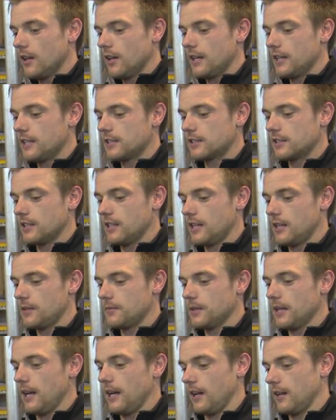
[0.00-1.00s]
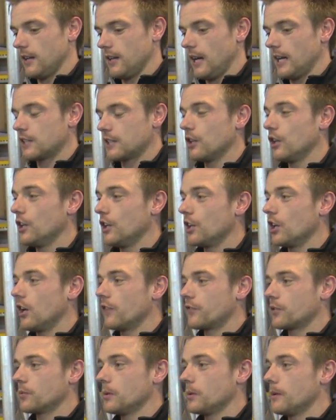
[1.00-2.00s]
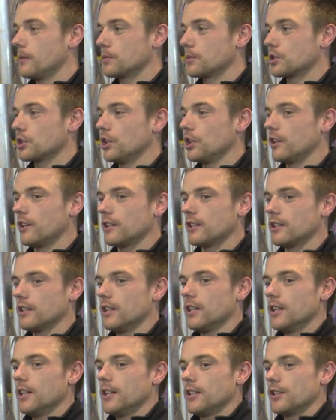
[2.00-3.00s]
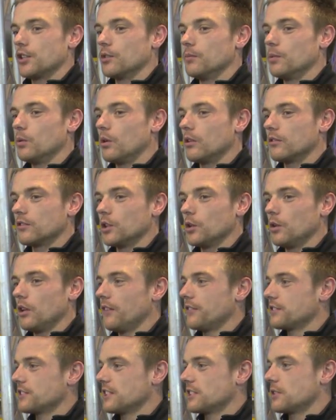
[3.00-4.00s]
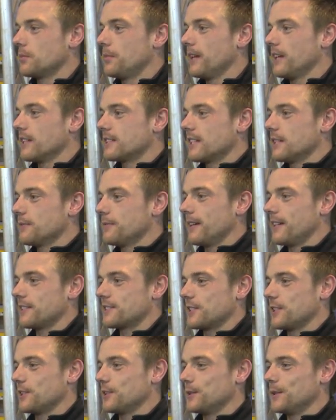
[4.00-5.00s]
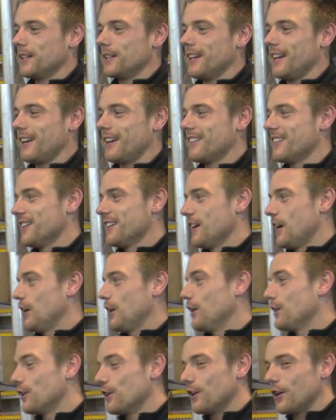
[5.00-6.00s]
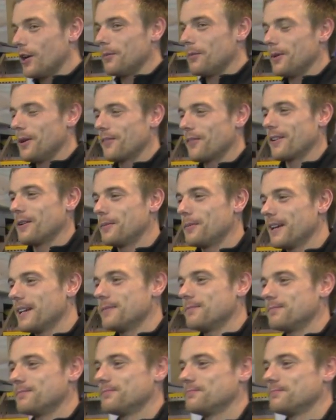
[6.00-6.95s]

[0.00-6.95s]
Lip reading: is yeah, I can learn a lot from him, I'm sure. And the number one rule obviously is to beat your teammates. So yeah, I learn a lot, but hopefully I'll beat him.